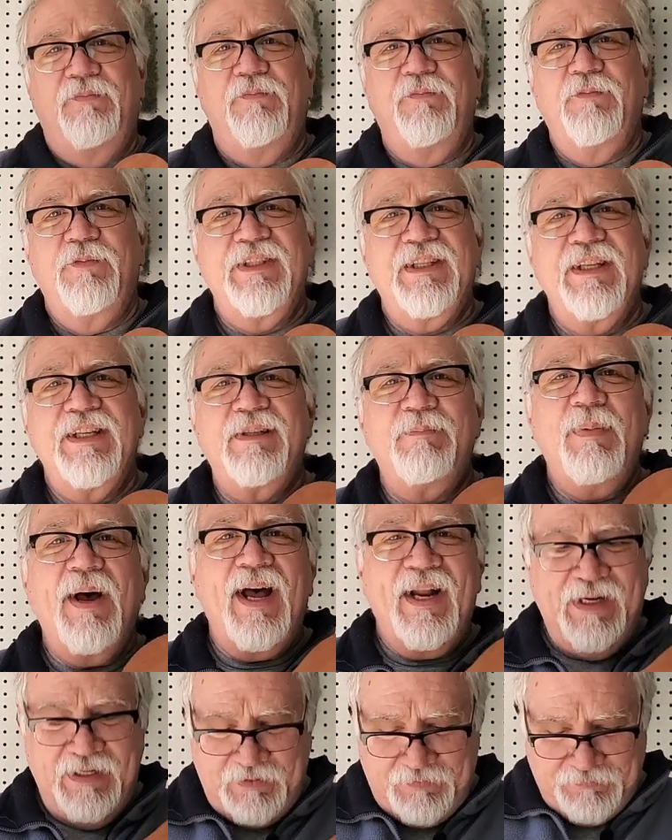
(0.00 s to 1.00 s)
was this
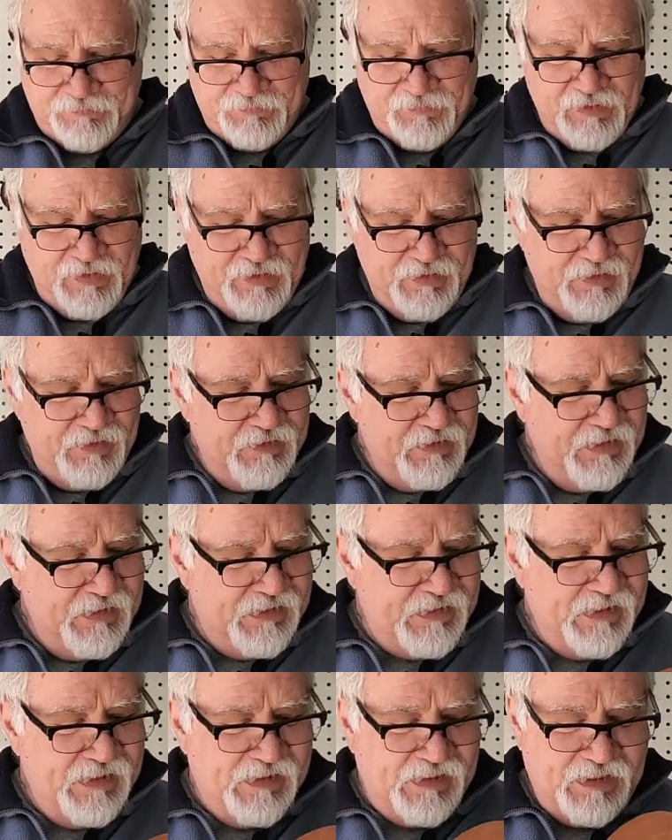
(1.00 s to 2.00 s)
body.
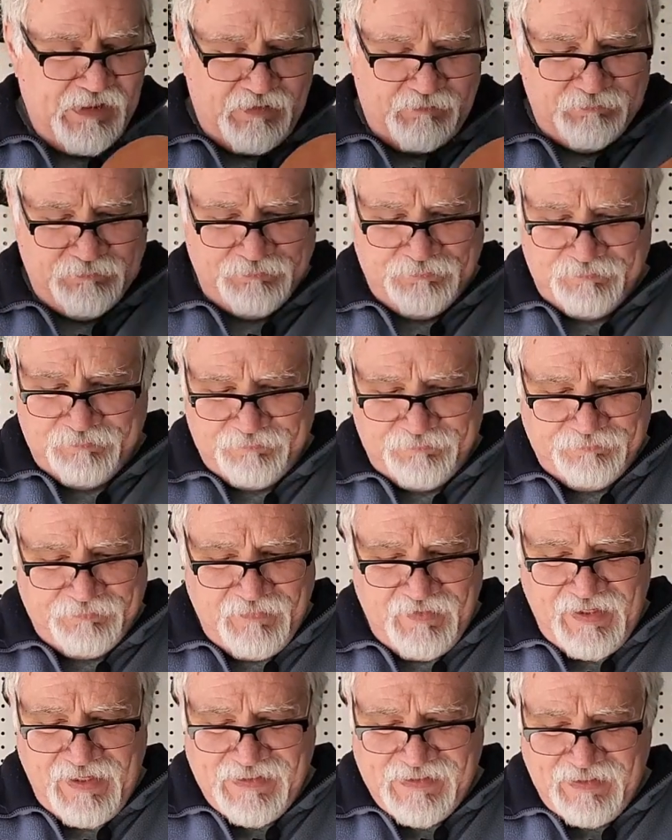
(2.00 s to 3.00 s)
This is,
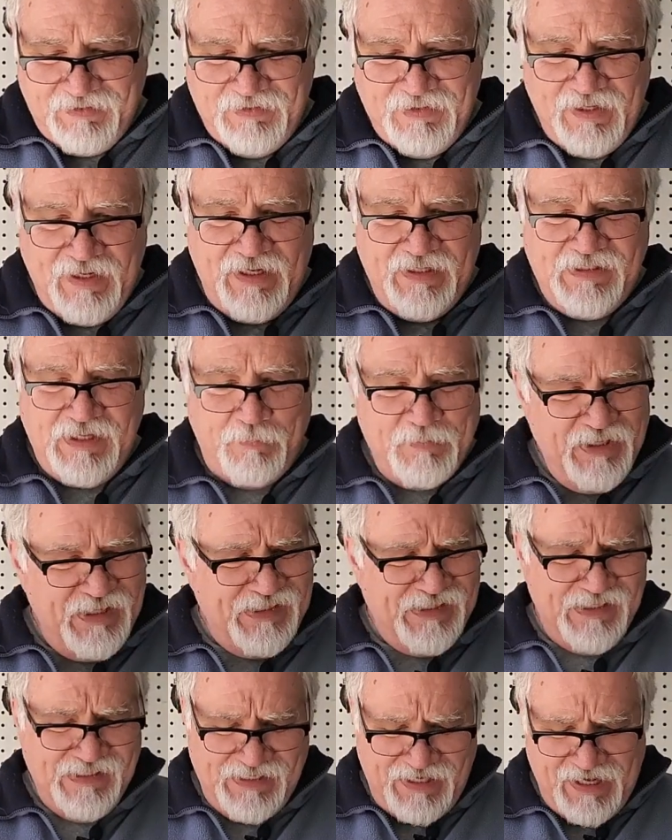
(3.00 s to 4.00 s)
it's a nice, I mean,
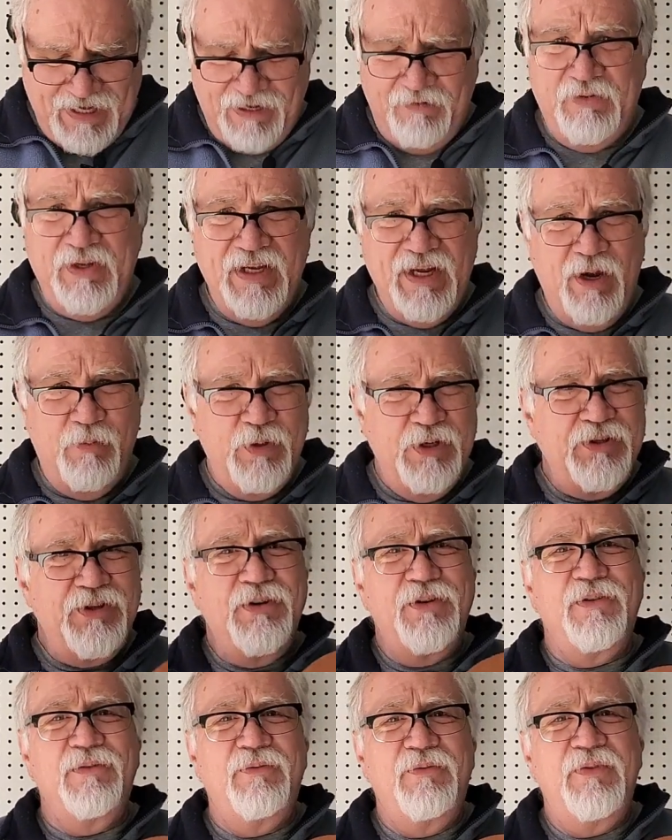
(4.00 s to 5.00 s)
this is heavy. I wish
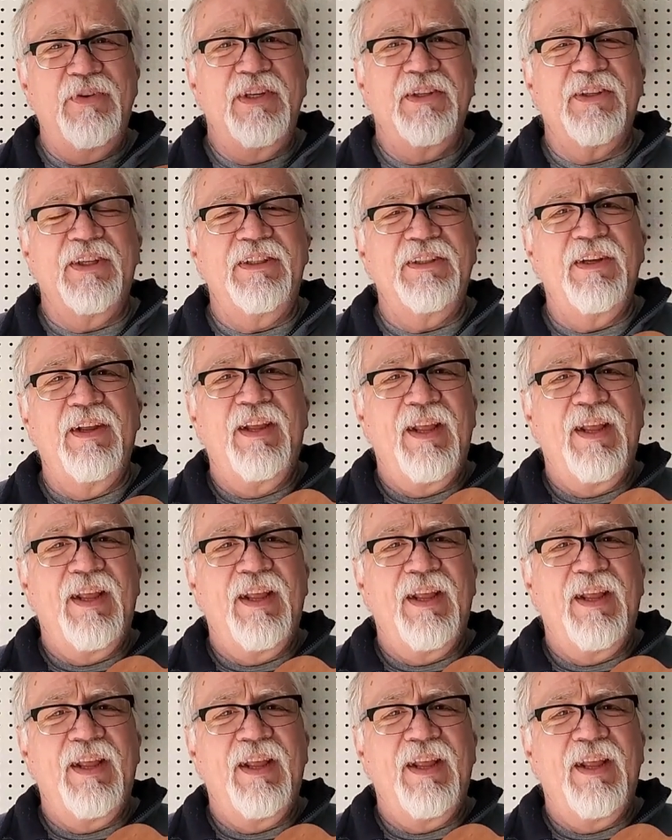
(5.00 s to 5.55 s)
you could feel it.